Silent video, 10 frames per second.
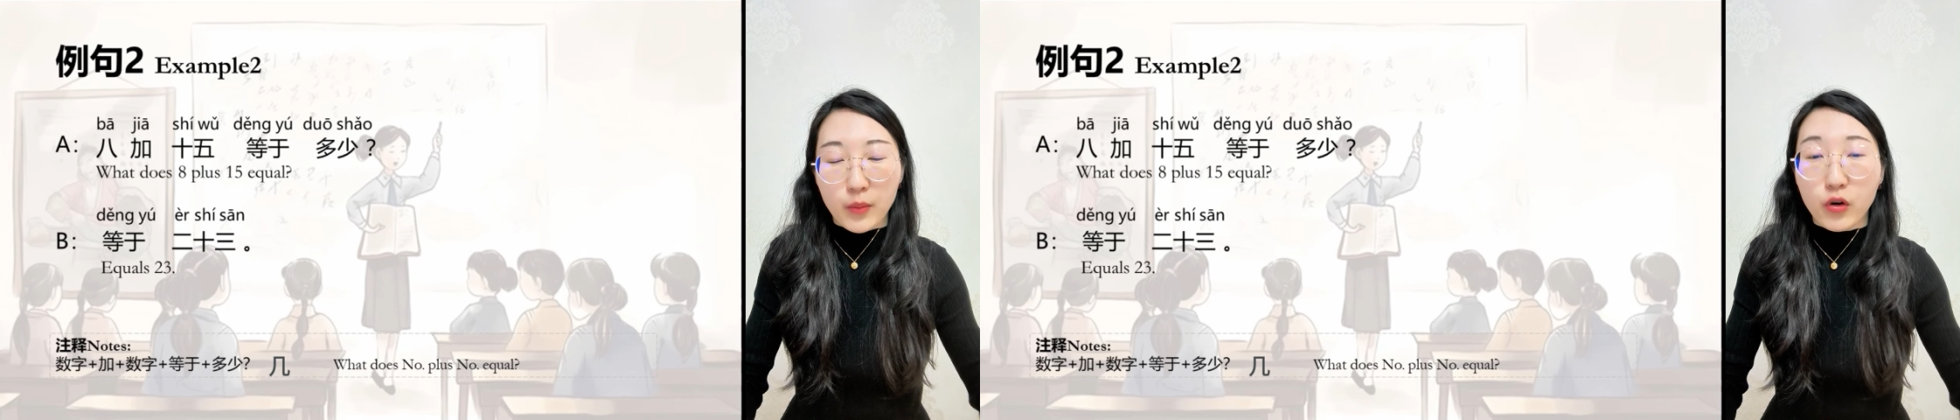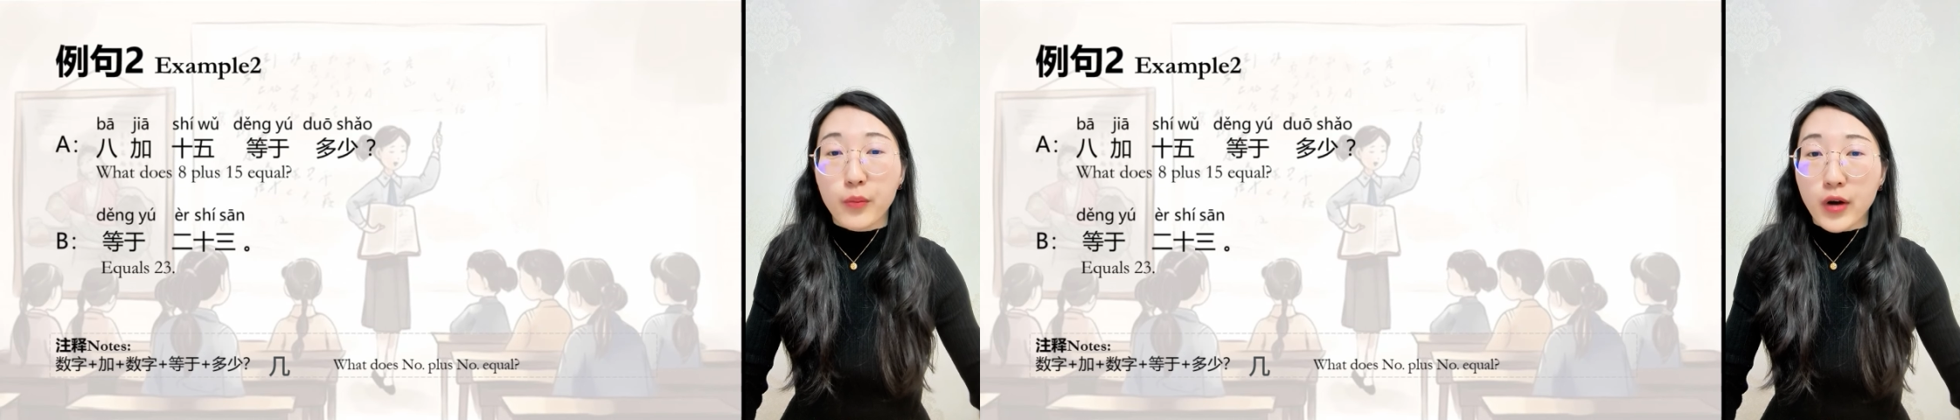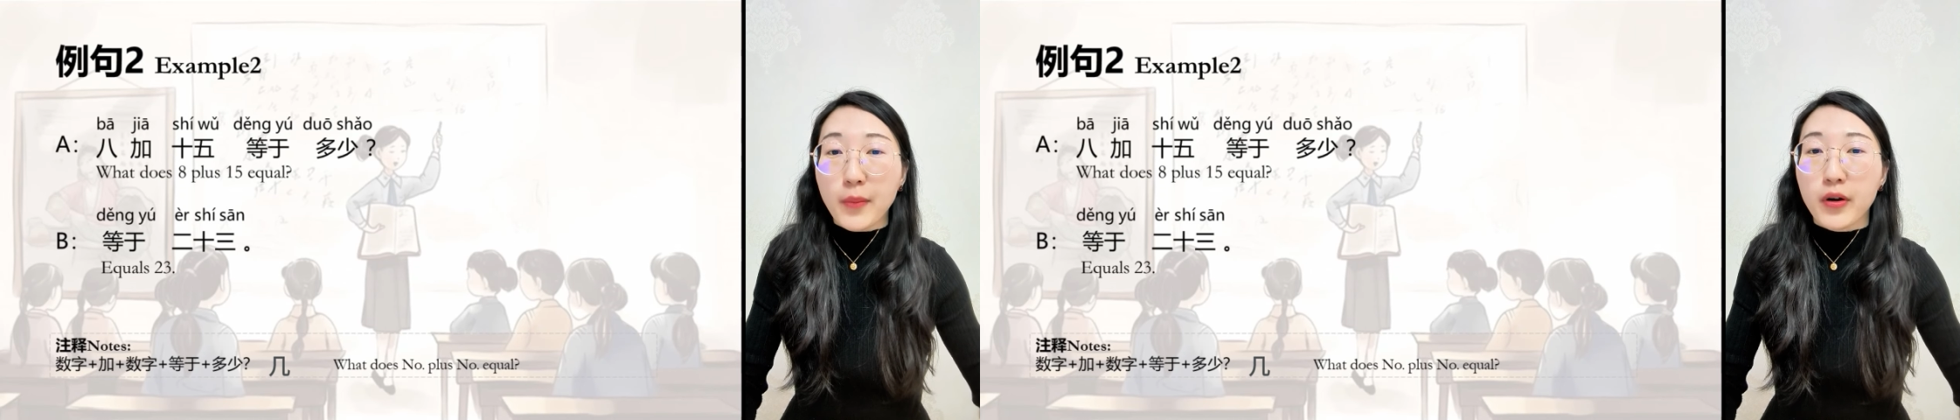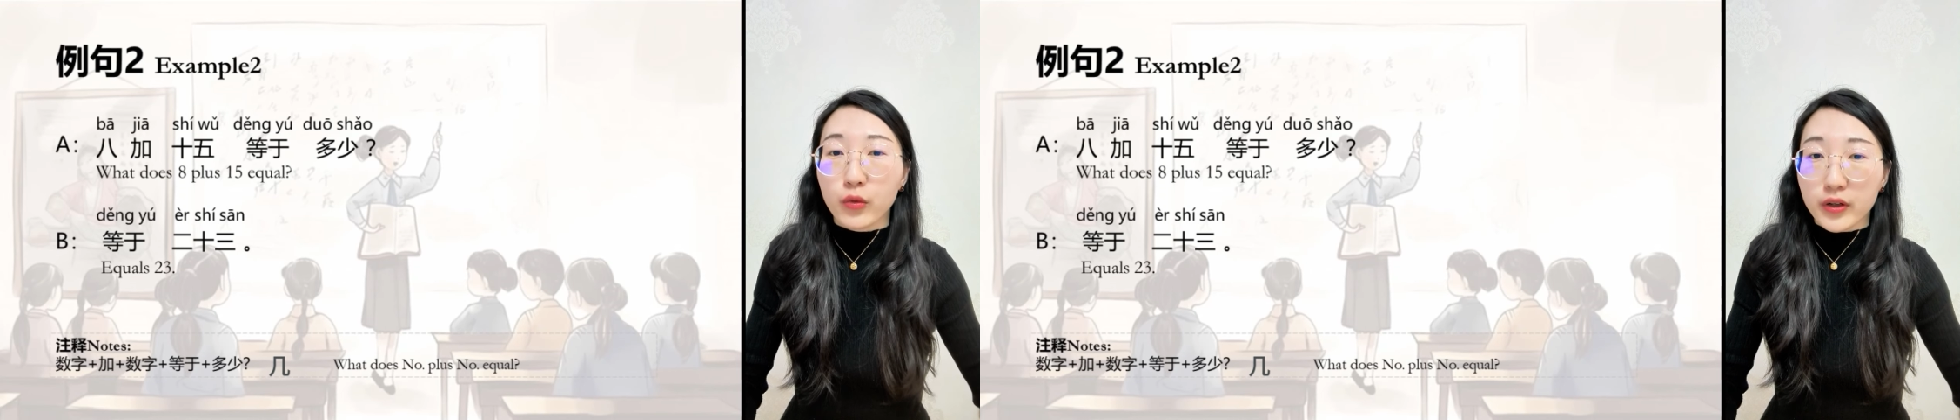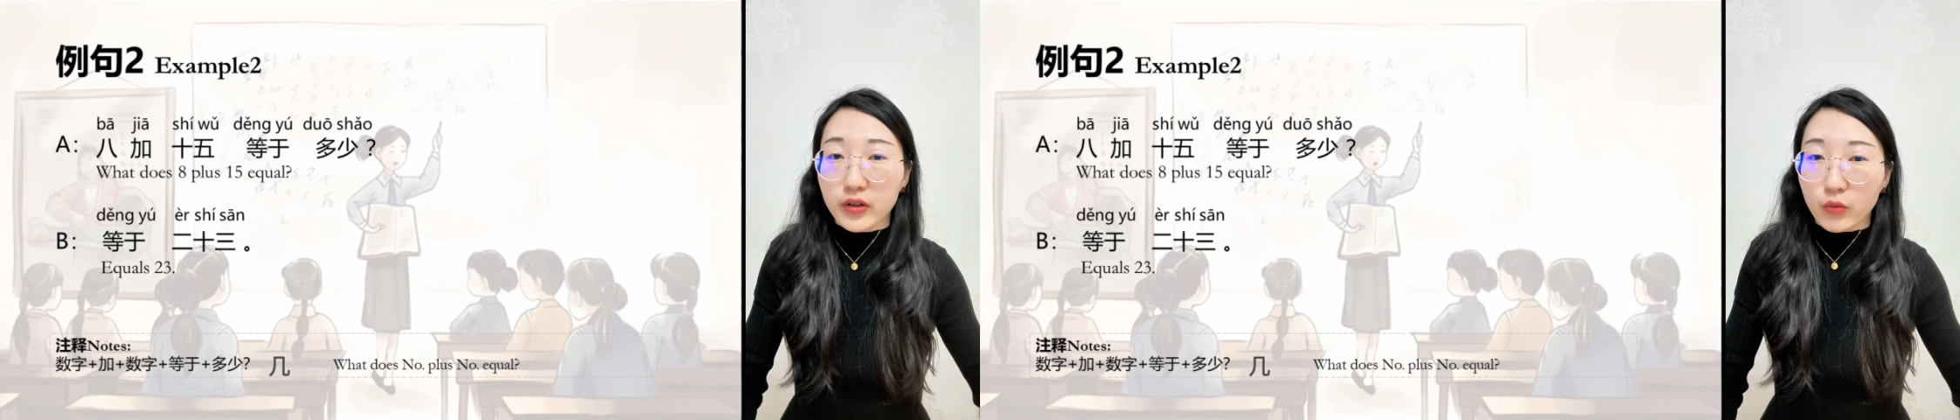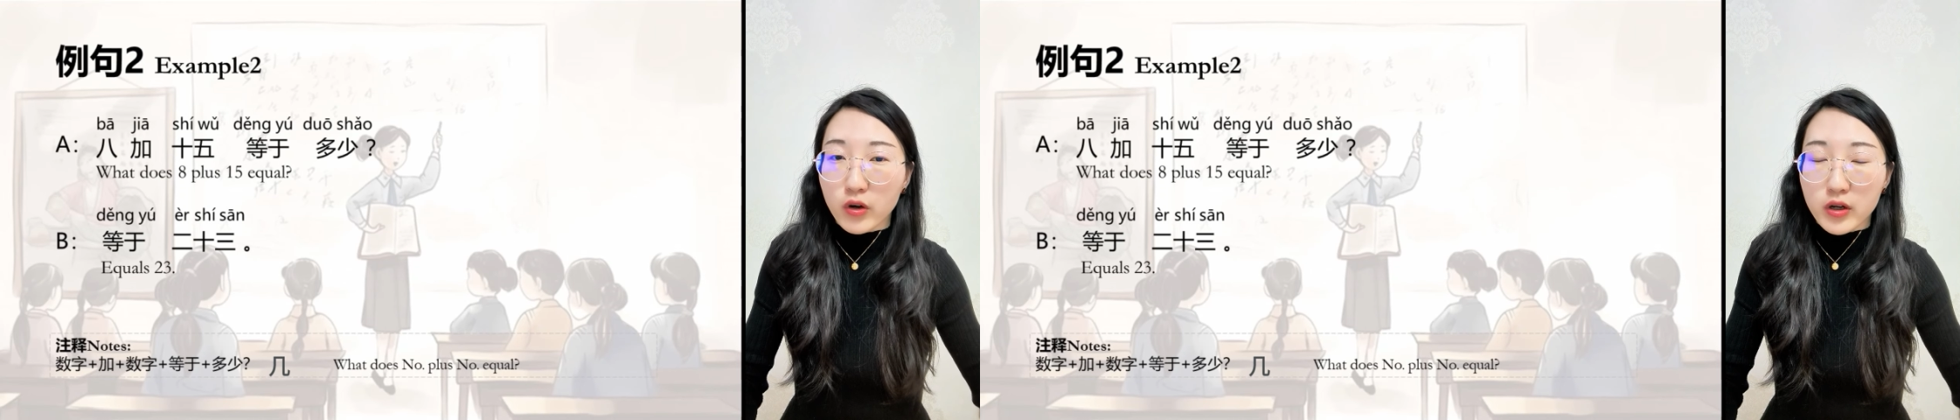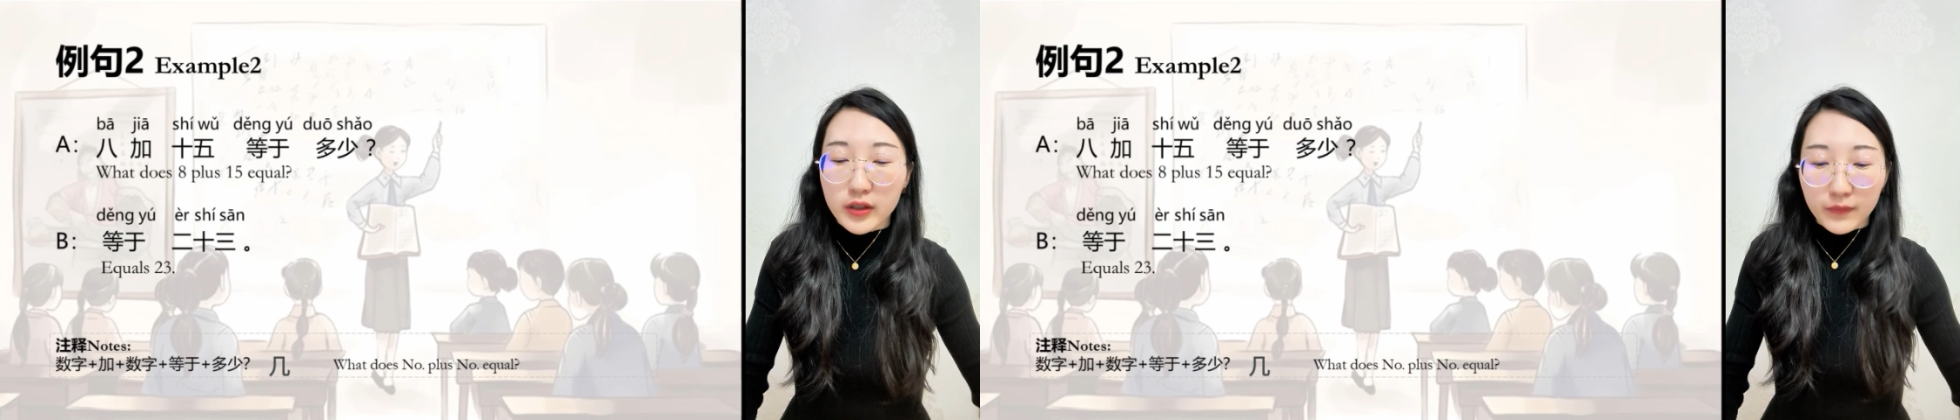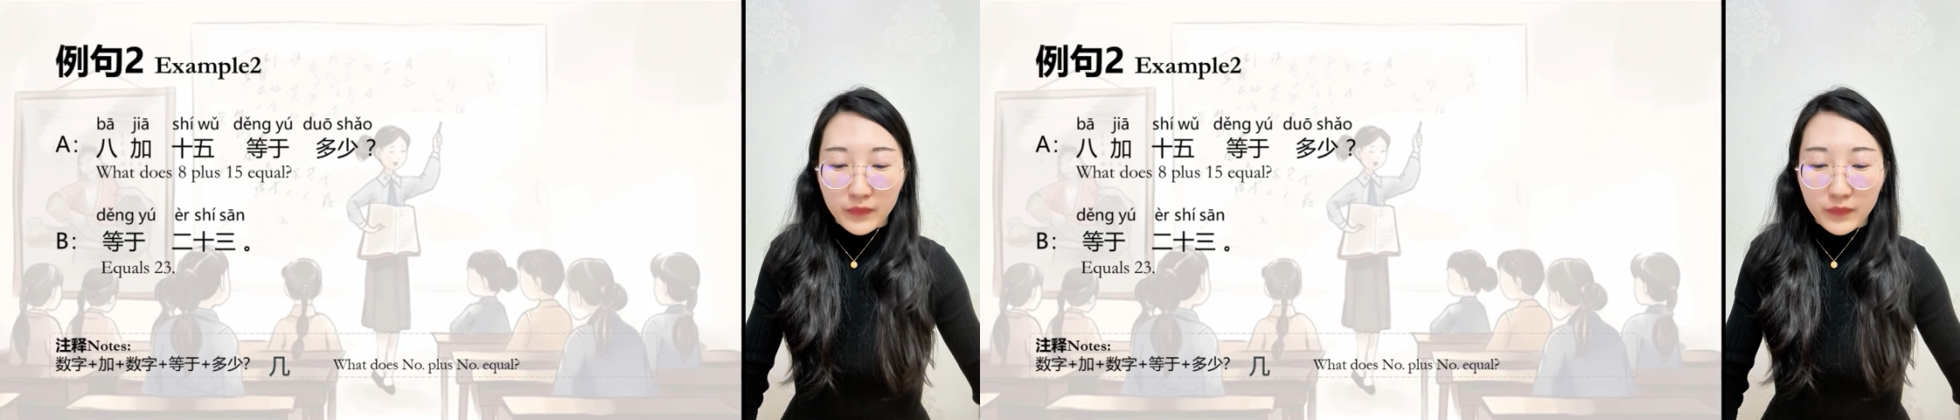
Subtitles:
more proper question word.